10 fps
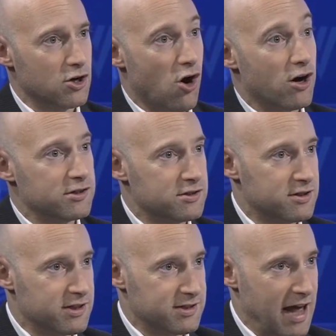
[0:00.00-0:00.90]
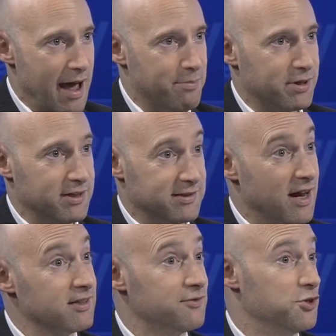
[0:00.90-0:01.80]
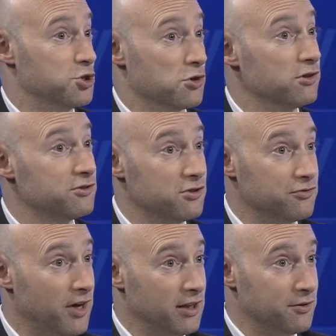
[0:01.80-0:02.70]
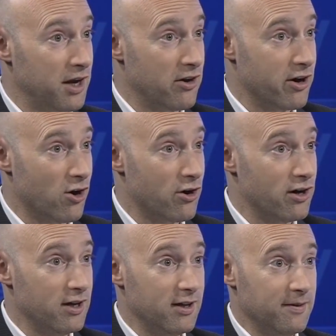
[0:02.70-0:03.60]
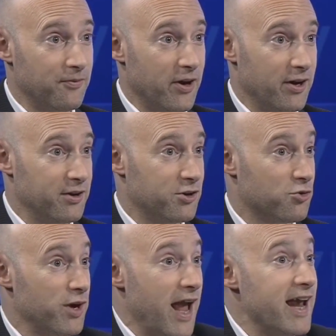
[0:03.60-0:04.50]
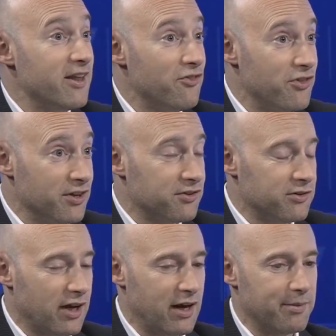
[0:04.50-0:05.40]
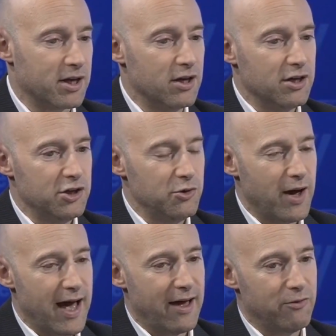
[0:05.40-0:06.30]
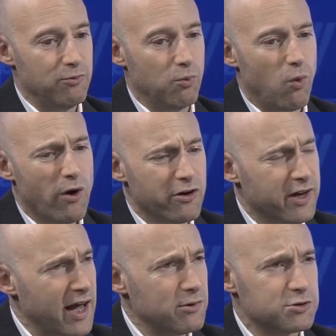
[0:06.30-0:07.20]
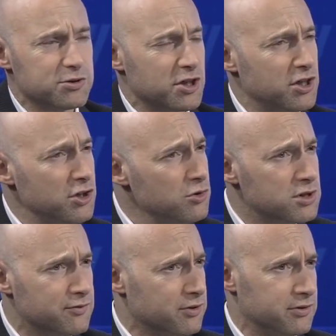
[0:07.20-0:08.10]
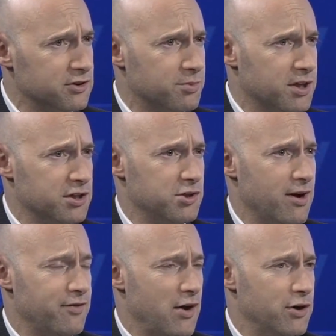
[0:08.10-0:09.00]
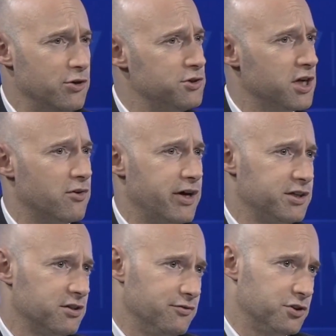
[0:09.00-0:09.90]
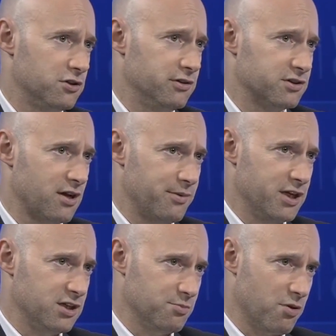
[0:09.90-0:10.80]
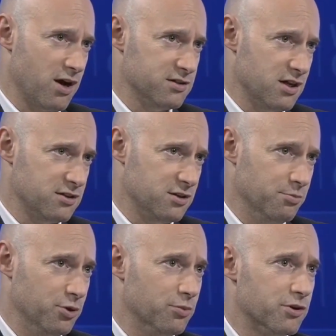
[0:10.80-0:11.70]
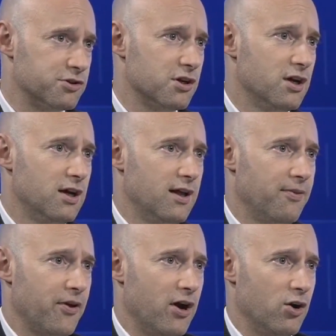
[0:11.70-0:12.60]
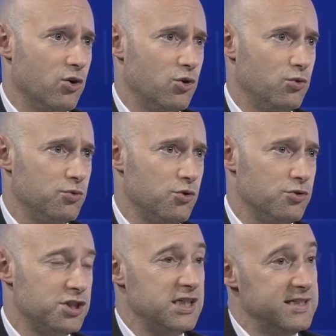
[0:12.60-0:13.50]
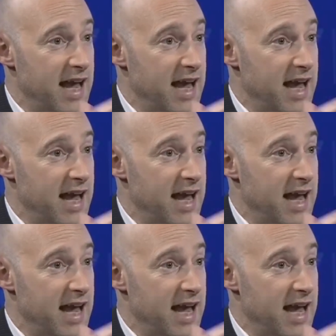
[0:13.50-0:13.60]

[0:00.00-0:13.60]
caused this to happen. It's not as if the journalists who followed Gary Hart created this dynamic. You had Watergate, which was a huge influence, because you have now a new generation of journalists coming into the process, the boomers, who see